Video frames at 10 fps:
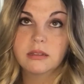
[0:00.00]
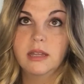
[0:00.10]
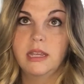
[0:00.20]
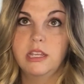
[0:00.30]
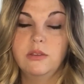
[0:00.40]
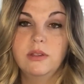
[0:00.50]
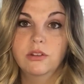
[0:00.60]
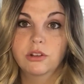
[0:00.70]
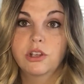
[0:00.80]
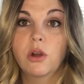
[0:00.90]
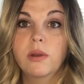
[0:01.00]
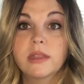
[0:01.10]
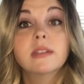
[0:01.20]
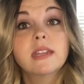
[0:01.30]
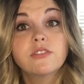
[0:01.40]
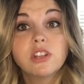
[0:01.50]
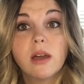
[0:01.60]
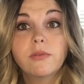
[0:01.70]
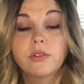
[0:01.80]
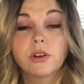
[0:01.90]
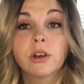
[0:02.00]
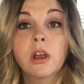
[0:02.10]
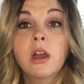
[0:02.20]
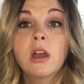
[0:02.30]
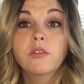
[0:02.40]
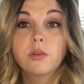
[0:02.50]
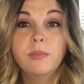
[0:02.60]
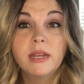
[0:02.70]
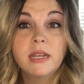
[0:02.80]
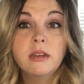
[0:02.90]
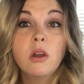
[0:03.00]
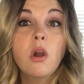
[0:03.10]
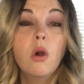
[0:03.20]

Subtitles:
Like, you either go in the gift shop for Forbidden,